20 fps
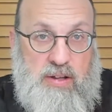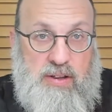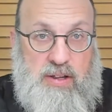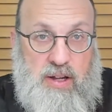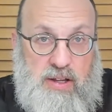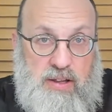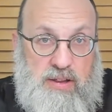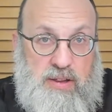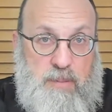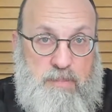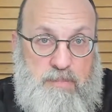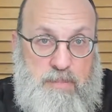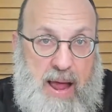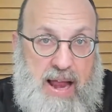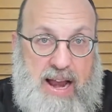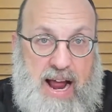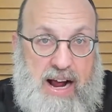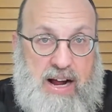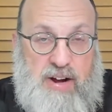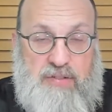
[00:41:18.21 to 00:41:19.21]
the, the
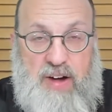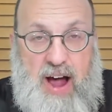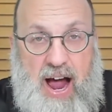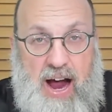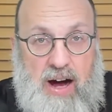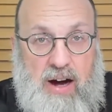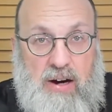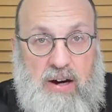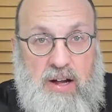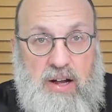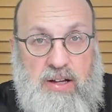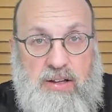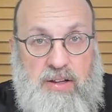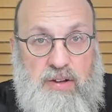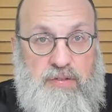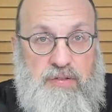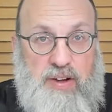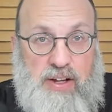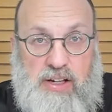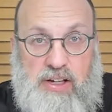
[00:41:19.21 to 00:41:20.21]
Ben Akvar,
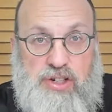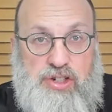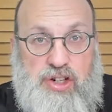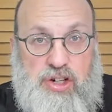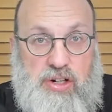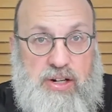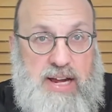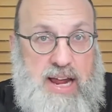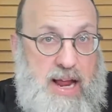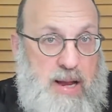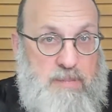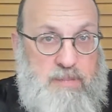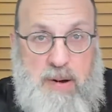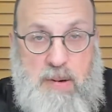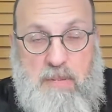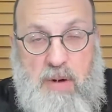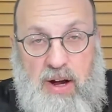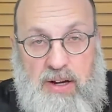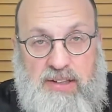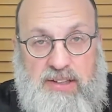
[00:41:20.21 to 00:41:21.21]
the villager, can't
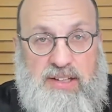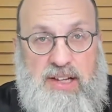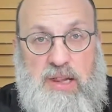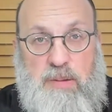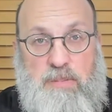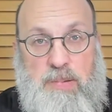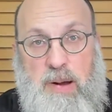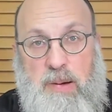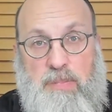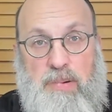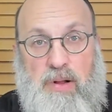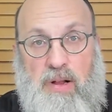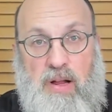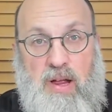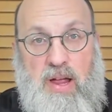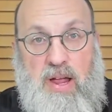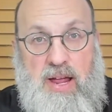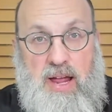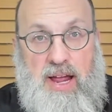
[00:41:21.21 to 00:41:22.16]
be see the people,